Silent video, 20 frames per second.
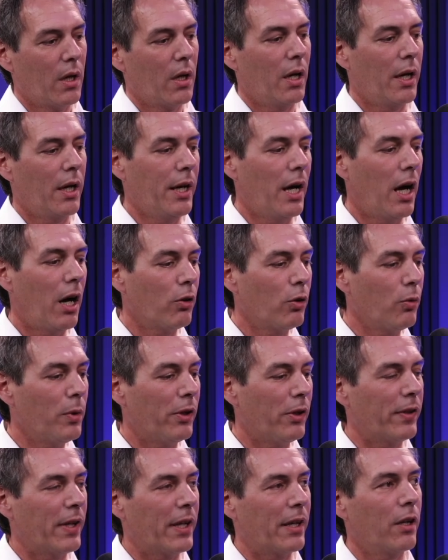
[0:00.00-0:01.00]
and how do we
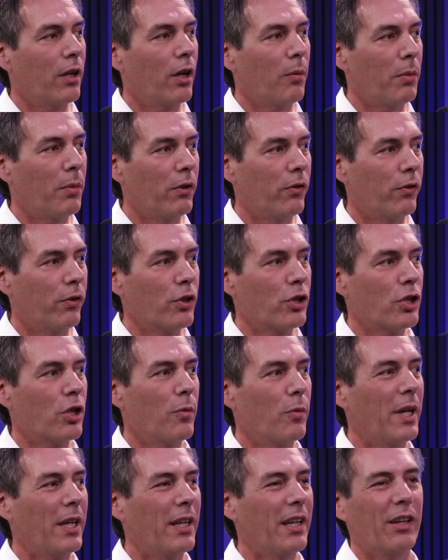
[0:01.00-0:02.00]
set it up in such a
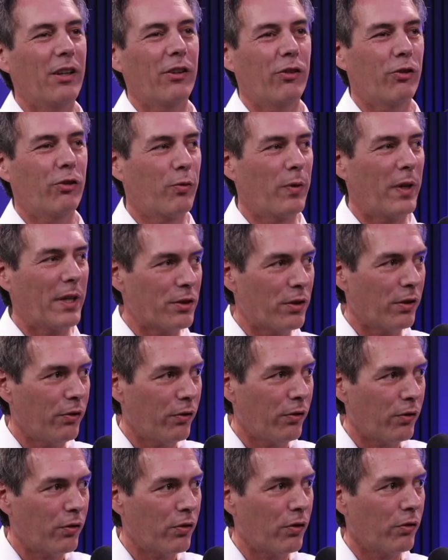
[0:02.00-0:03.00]
way that it stretches
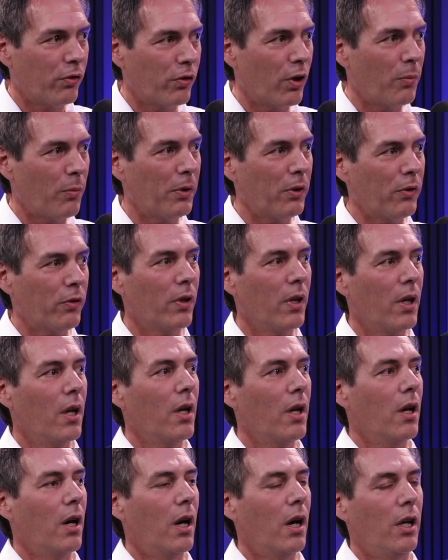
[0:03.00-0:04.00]
shoppers,
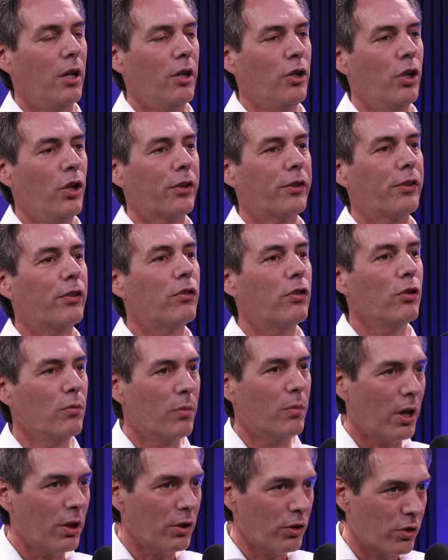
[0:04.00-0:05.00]
not too
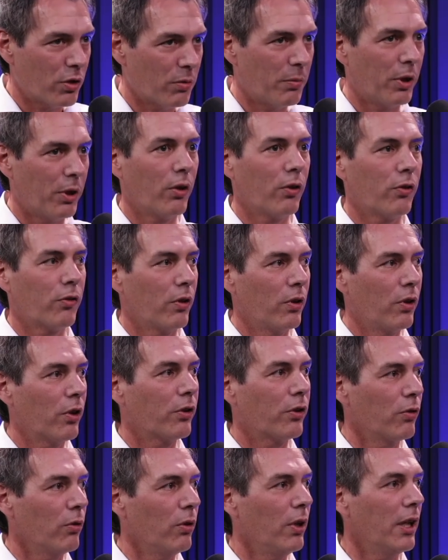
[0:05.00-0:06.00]
much, but also
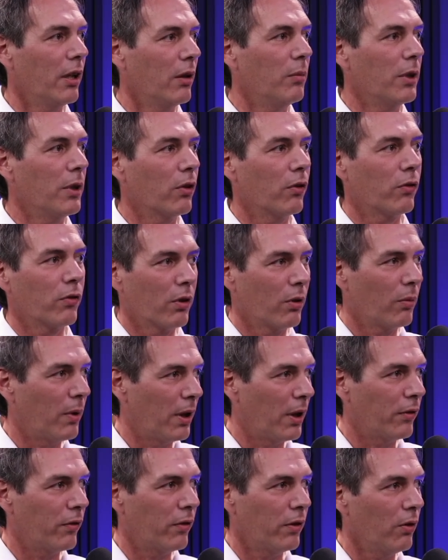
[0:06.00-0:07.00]
not too little, because
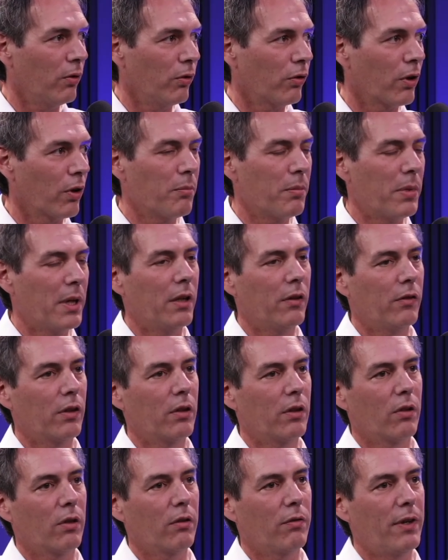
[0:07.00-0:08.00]
otherwise those campaigns are
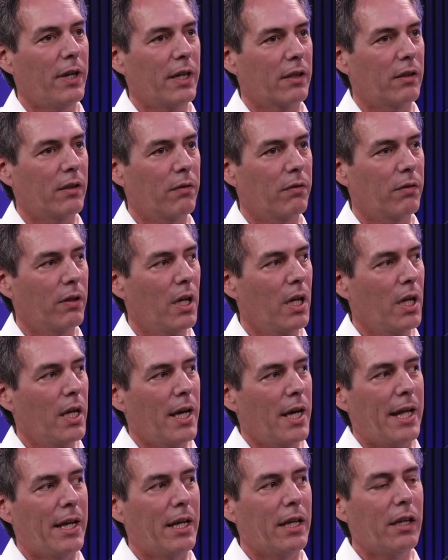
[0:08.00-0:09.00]
not effective.
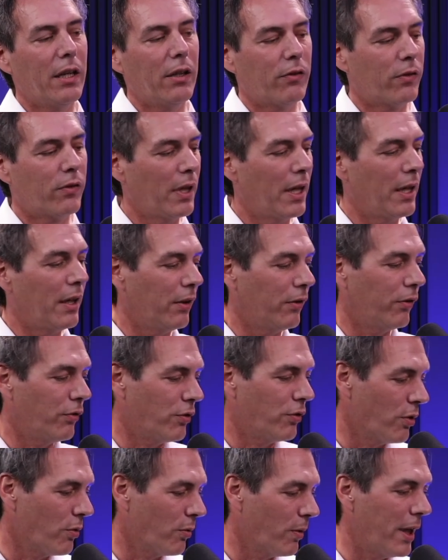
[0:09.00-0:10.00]
And it's
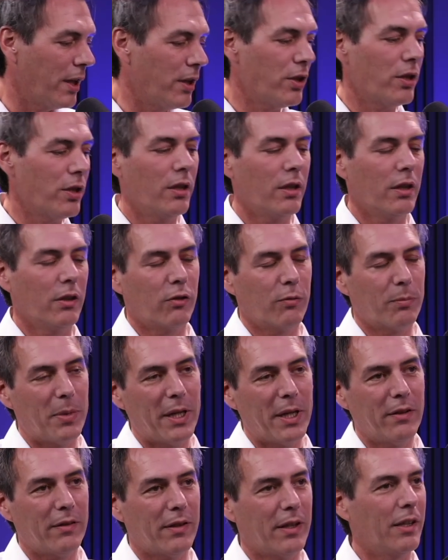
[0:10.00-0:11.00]
duration and
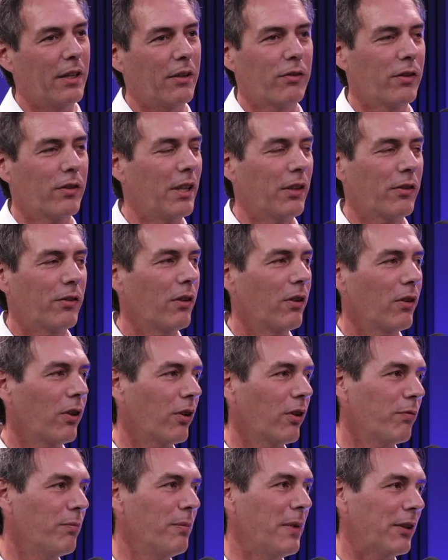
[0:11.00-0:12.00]
spend, and there's a lot
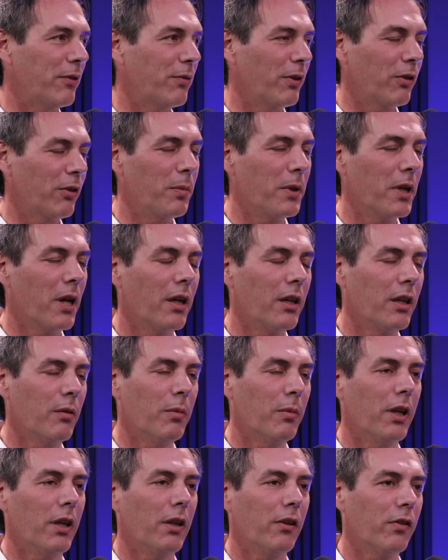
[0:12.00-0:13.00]
of metrics behind it.
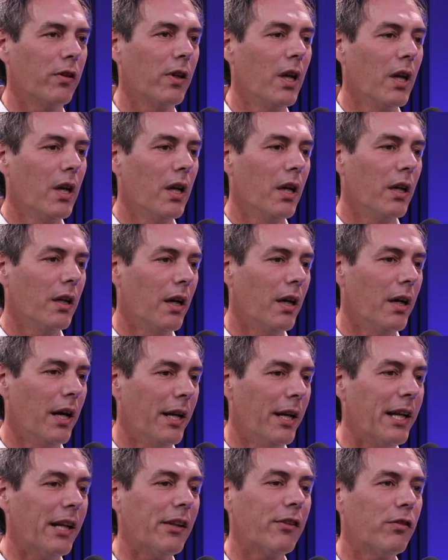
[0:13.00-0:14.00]
But
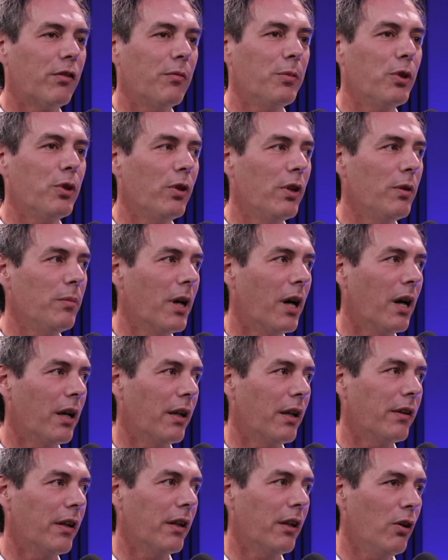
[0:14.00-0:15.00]
and that's the beauty
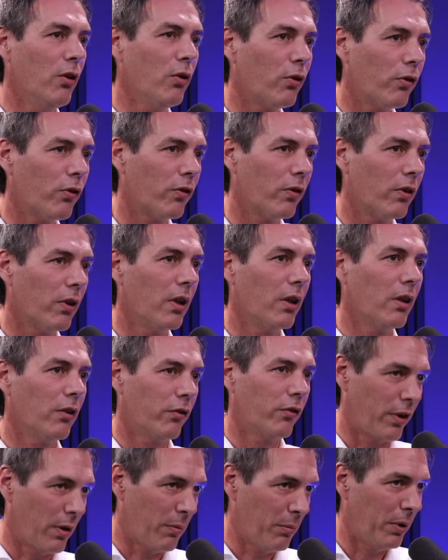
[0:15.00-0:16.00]
behind it. It looks
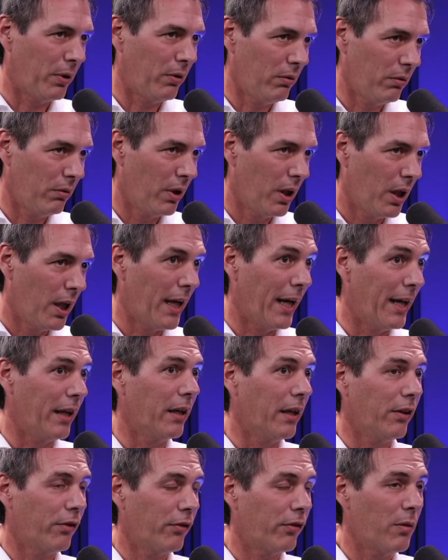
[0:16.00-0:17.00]
simple, and
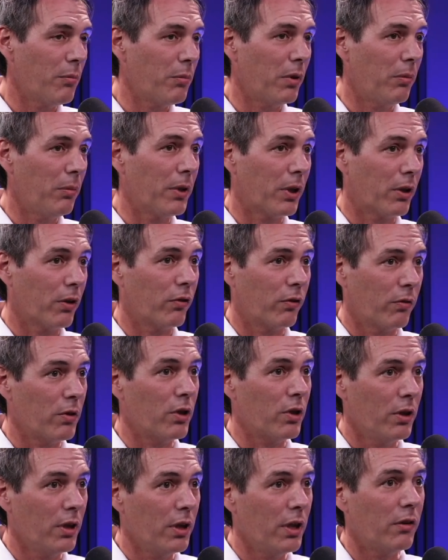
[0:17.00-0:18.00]
it is simple because
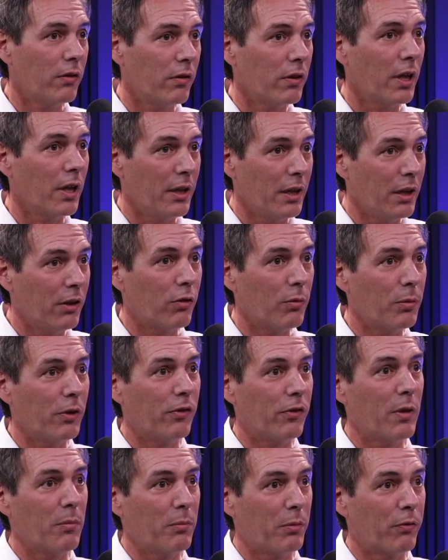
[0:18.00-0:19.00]
it needs to be
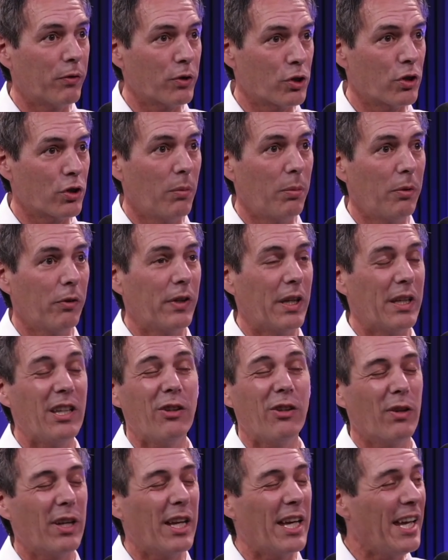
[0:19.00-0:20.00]
simple for shoppers. They
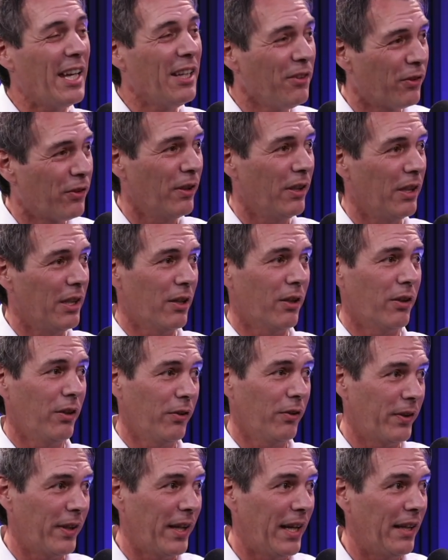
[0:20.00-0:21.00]
need to instantly
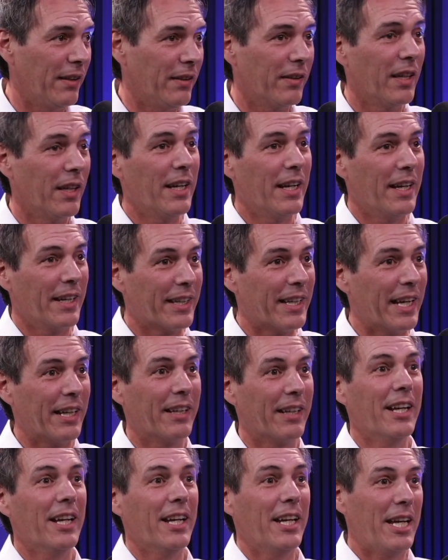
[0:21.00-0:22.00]
understand and
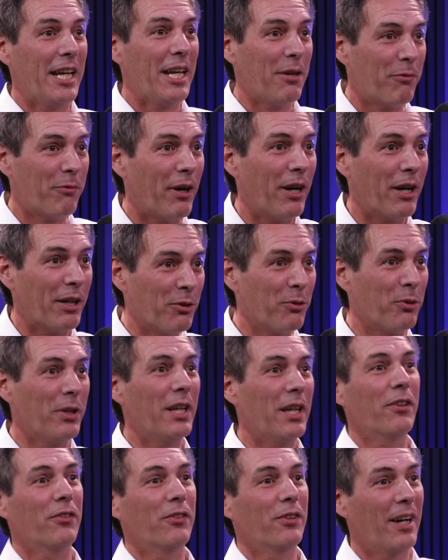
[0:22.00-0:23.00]
get, if I do
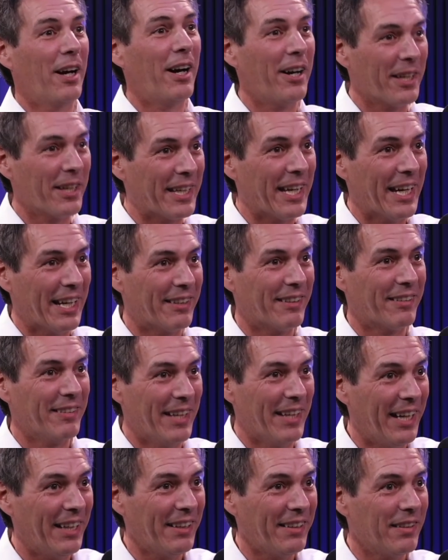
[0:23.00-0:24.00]
this, I get
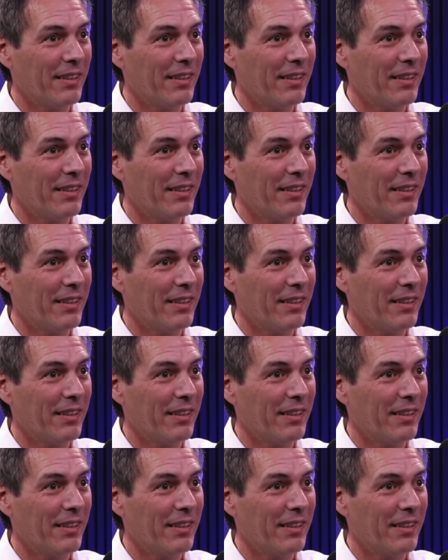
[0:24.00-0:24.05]
that.